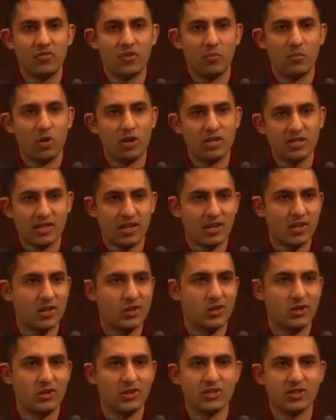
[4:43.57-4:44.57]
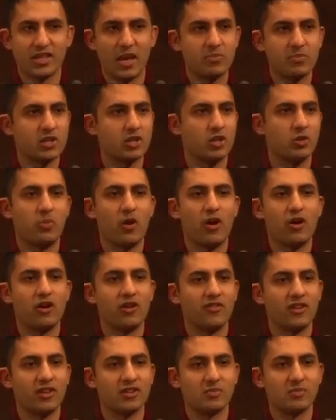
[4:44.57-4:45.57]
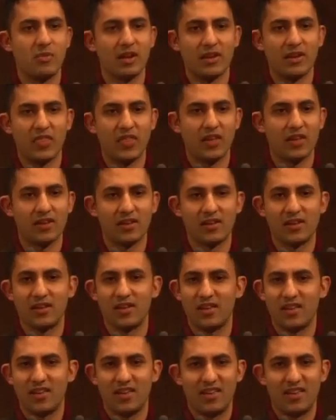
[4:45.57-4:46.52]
the more cynical or skeptical part of us might think,